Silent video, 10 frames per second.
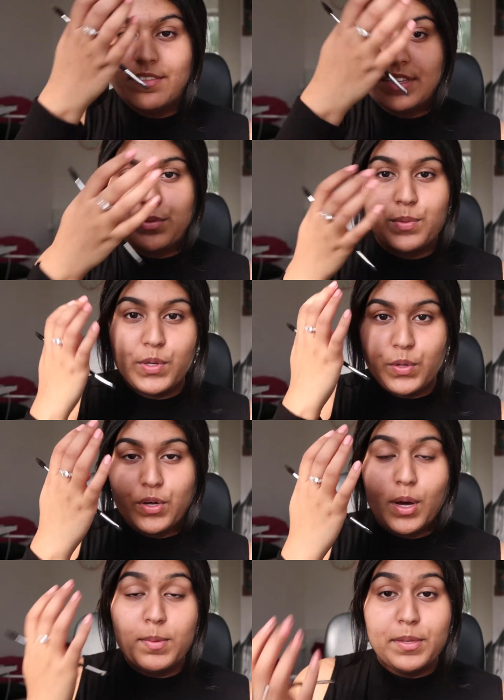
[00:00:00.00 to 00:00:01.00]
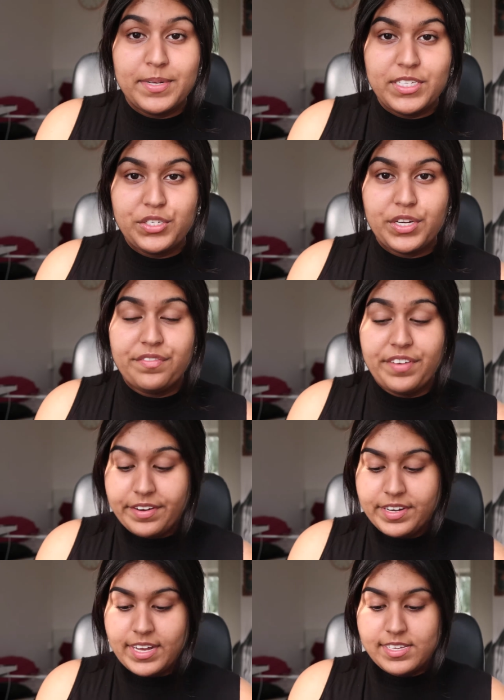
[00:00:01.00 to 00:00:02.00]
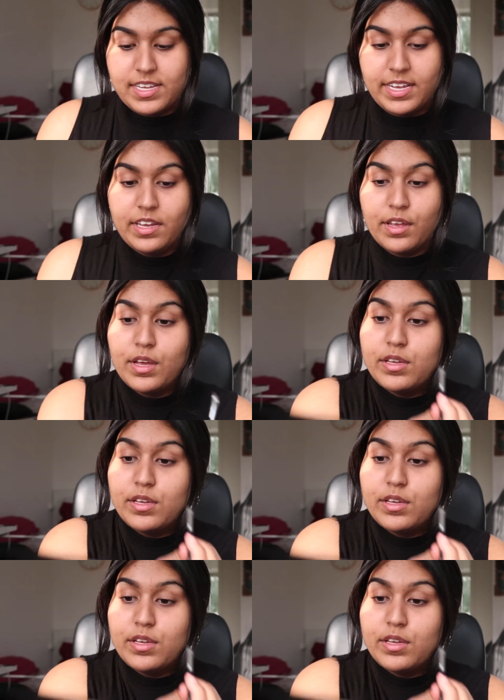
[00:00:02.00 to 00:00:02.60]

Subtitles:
this will complement each other very nicely.